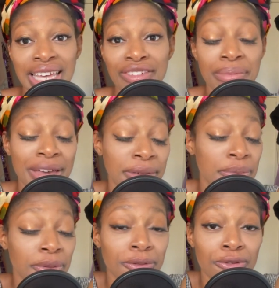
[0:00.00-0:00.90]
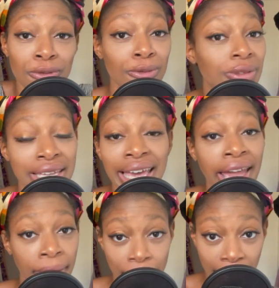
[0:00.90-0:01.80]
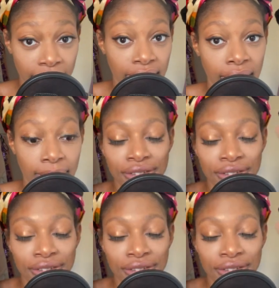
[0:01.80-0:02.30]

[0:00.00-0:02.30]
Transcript: even by people who truly care about them.